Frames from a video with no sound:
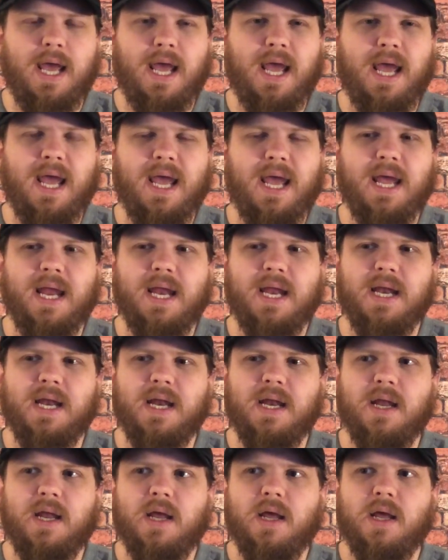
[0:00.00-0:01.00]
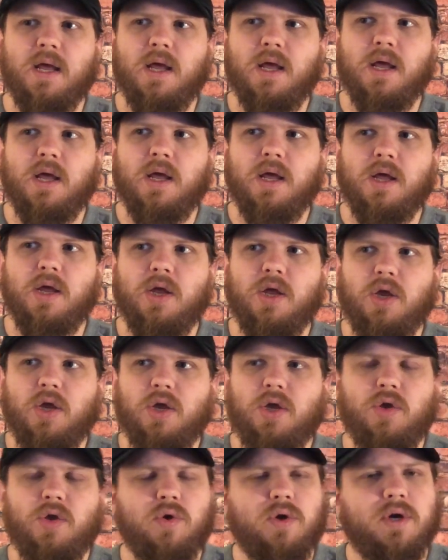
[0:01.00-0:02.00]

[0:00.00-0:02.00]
and you